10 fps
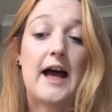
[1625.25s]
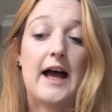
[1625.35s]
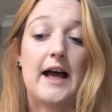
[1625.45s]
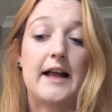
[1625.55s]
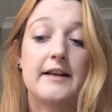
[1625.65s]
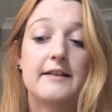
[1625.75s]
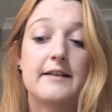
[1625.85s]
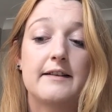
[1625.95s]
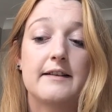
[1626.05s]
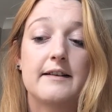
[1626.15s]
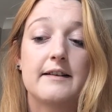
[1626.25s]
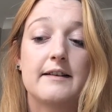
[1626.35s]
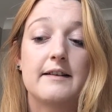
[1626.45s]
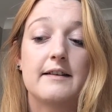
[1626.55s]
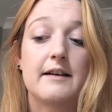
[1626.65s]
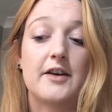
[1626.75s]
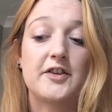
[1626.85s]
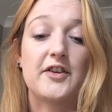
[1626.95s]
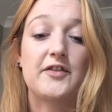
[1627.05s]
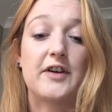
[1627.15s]
And I
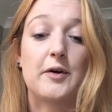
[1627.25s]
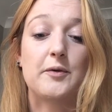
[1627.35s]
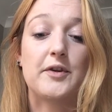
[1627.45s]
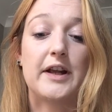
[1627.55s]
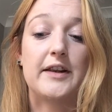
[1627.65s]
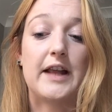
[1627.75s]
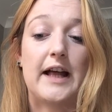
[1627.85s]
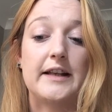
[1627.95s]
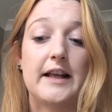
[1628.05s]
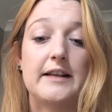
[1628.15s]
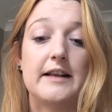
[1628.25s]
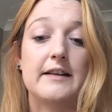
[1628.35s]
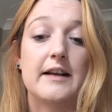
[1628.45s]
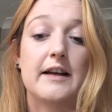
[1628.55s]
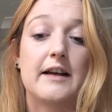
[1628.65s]
just felt that that needed,